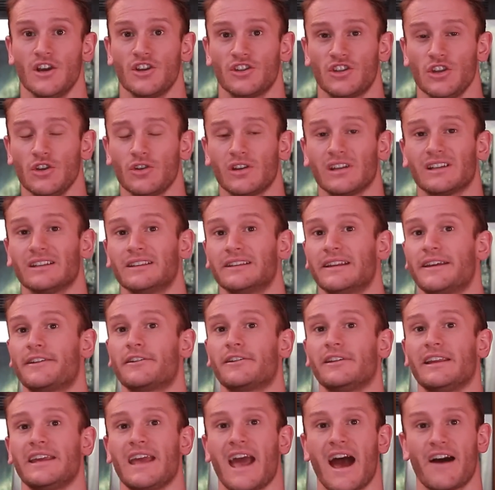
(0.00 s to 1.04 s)
So you can
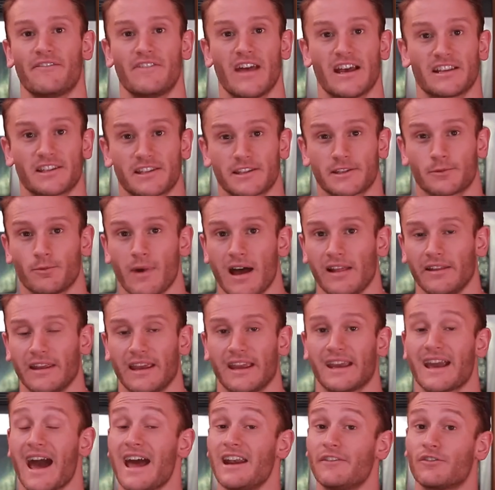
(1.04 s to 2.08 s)
literally have that
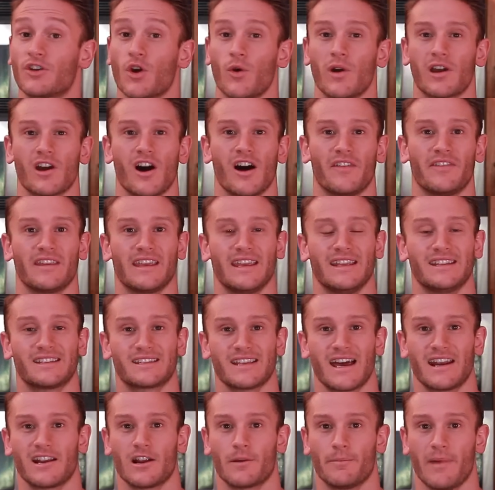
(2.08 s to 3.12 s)
swelling kind of going on the
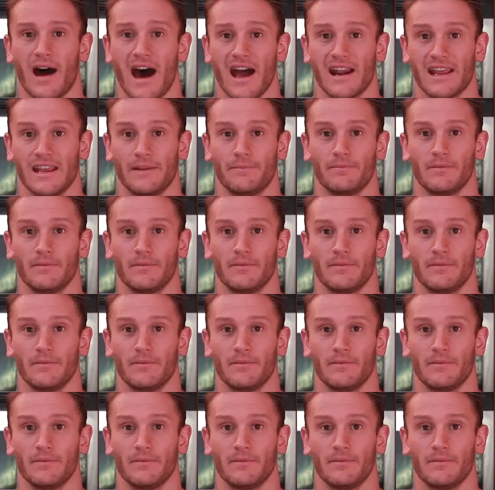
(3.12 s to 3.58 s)
inside of your body.